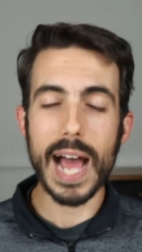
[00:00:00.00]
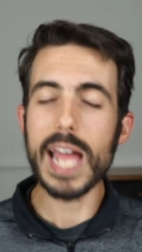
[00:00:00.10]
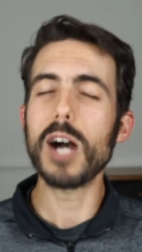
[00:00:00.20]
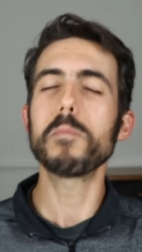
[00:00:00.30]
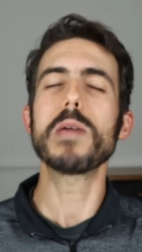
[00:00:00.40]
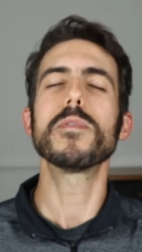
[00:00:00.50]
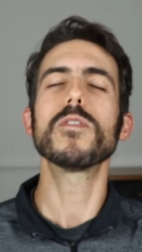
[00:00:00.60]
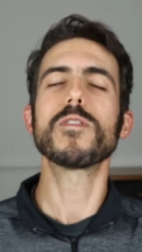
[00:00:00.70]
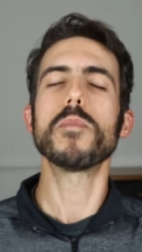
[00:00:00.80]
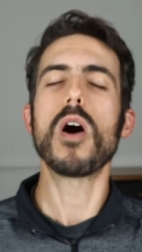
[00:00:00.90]
I help
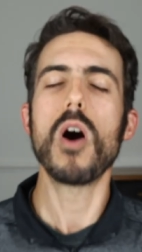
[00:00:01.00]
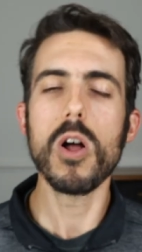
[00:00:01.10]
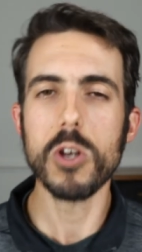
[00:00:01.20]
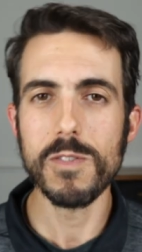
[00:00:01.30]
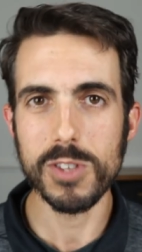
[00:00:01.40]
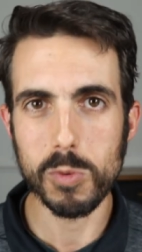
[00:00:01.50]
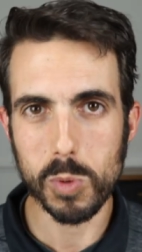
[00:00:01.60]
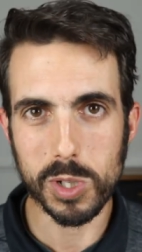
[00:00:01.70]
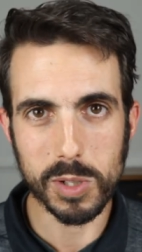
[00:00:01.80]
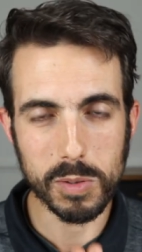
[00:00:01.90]
people from all over the
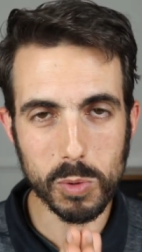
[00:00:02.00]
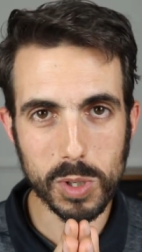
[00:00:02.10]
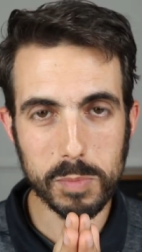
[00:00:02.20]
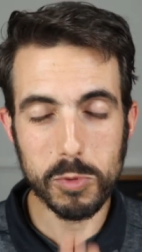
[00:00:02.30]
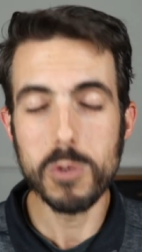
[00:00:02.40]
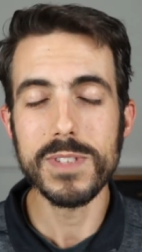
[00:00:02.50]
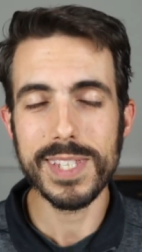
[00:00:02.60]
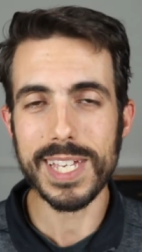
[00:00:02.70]
world move to